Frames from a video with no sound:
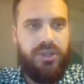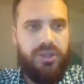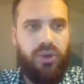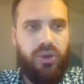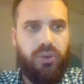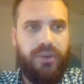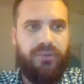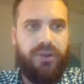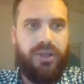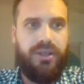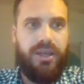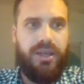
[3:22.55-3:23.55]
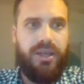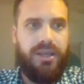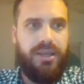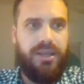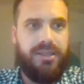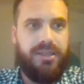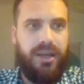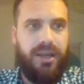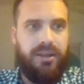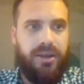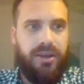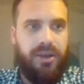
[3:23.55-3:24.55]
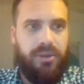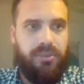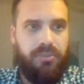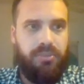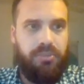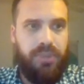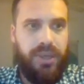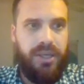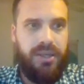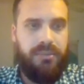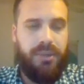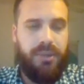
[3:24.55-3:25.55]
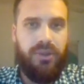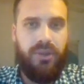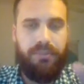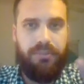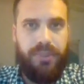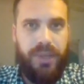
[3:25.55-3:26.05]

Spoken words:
So all we've written there is that the